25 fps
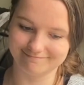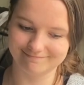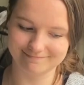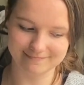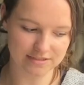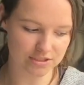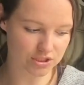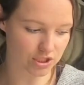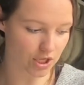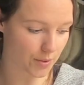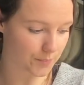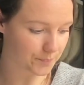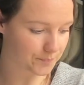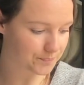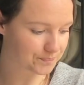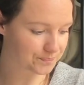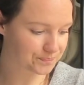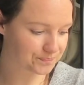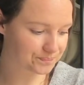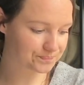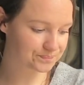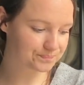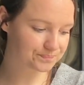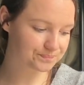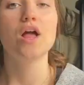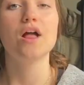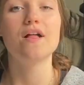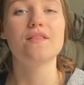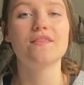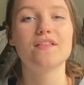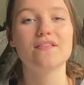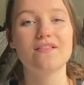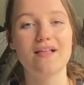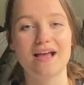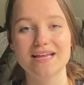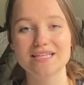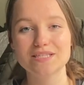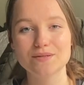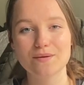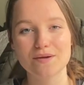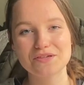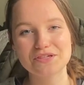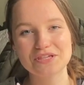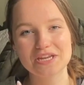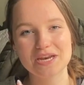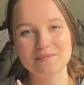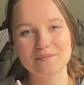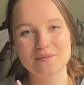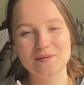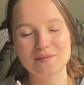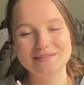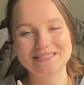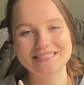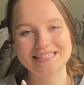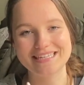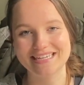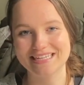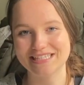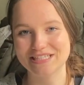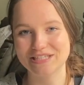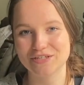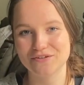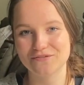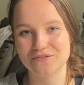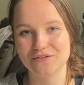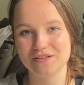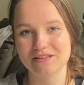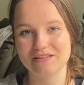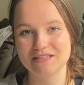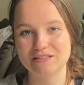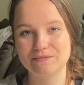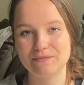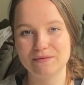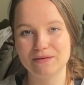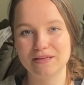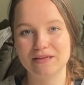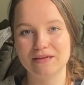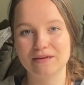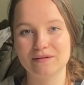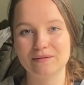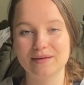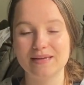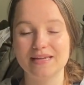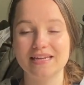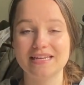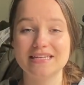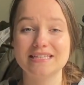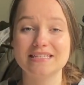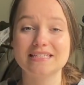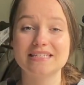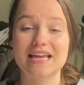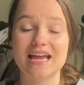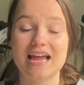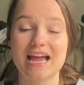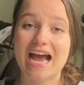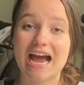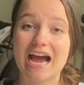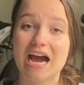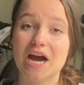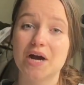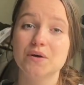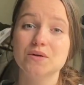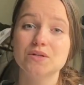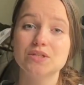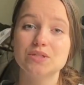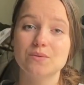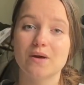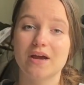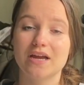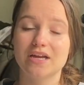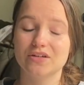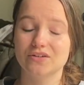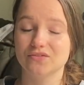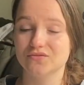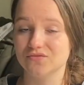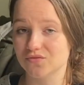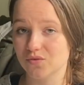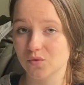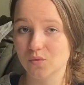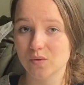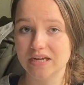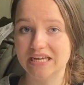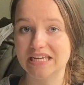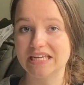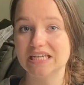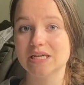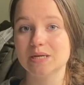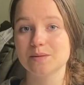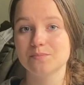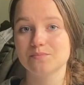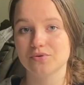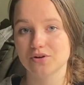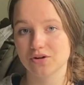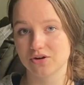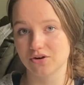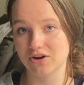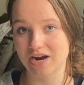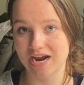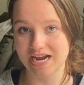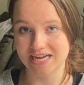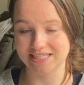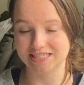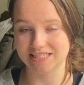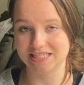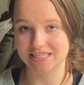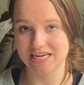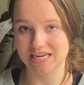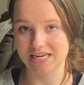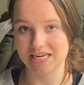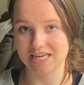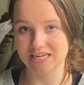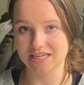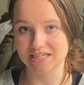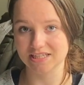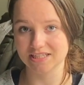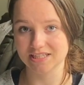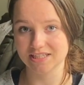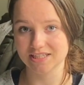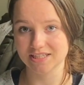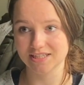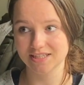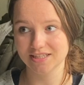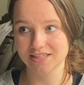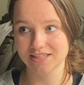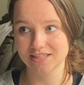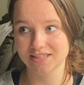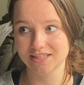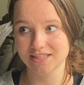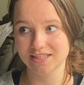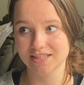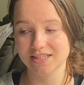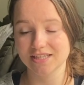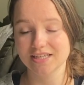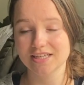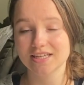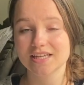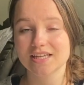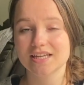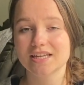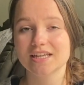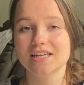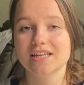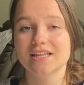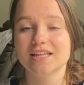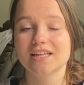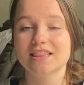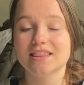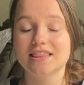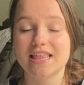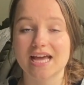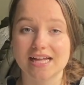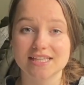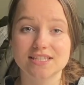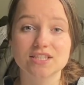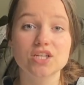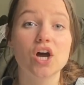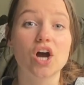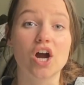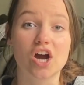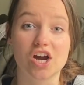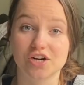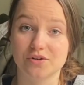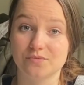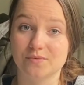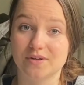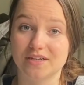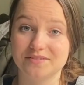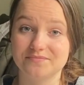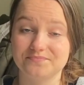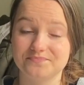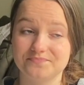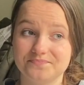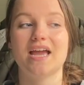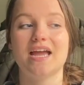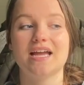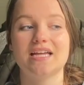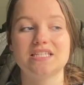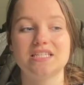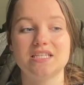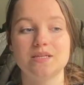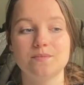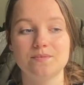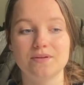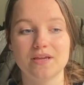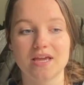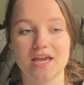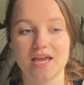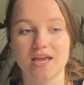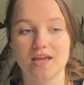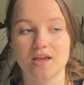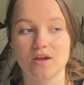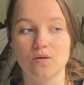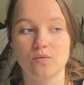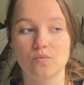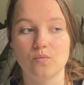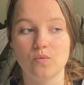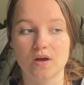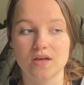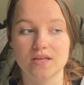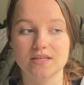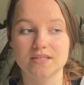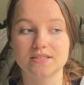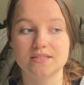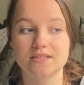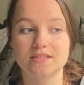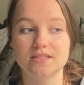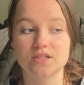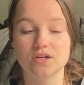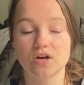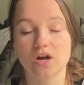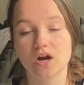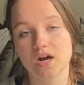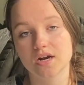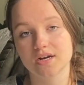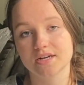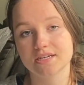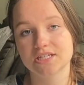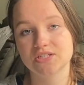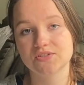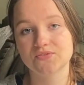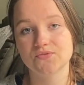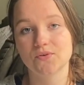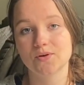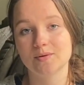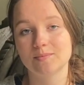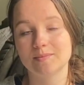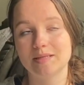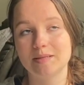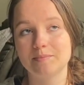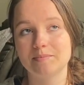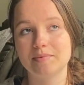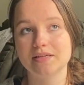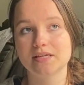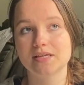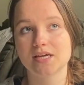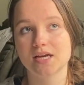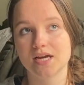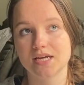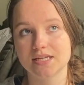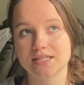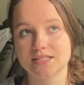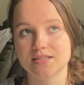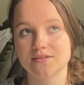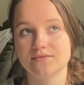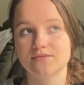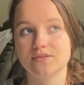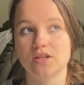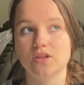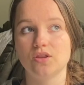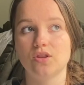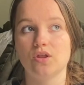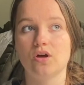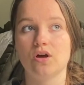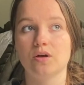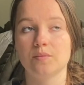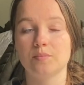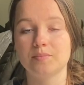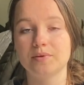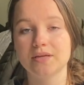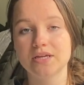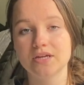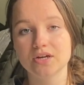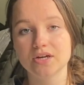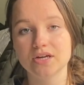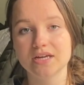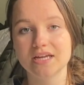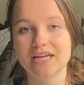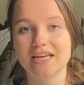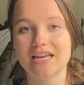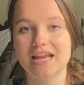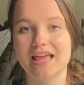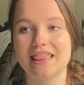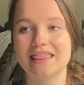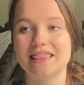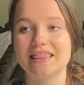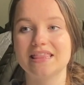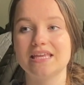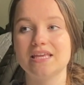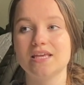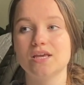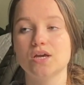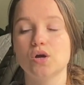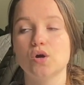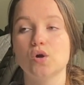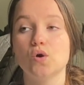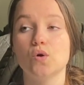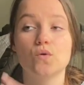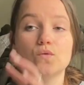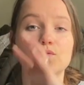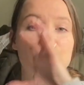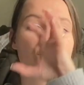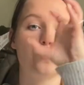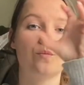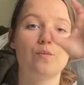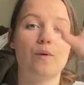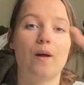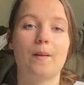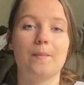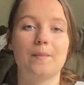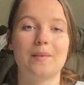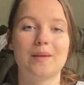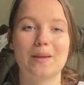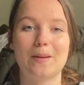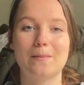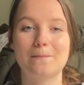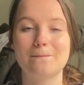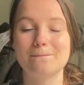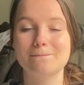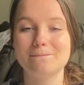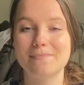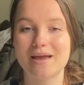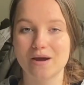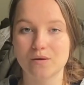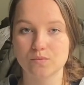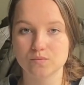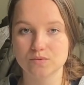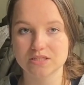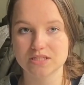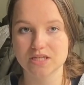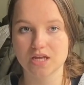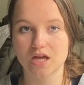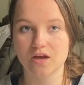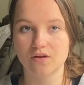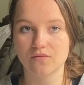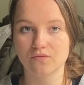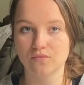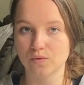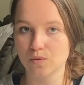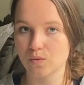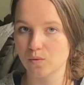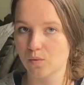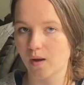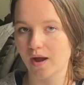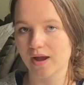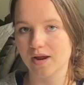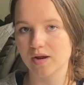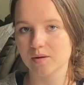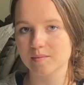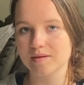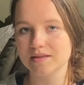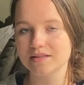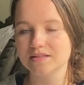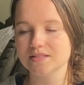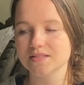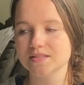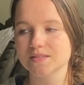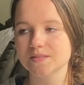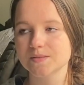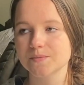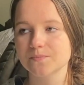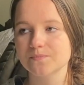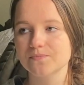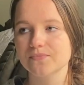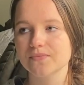So the last question I'm going to answer for this video is, how do I avoid procrastinating? That's a hard one. edTPA was the hardest for me because of the long period and the overwhelming amount of requirements.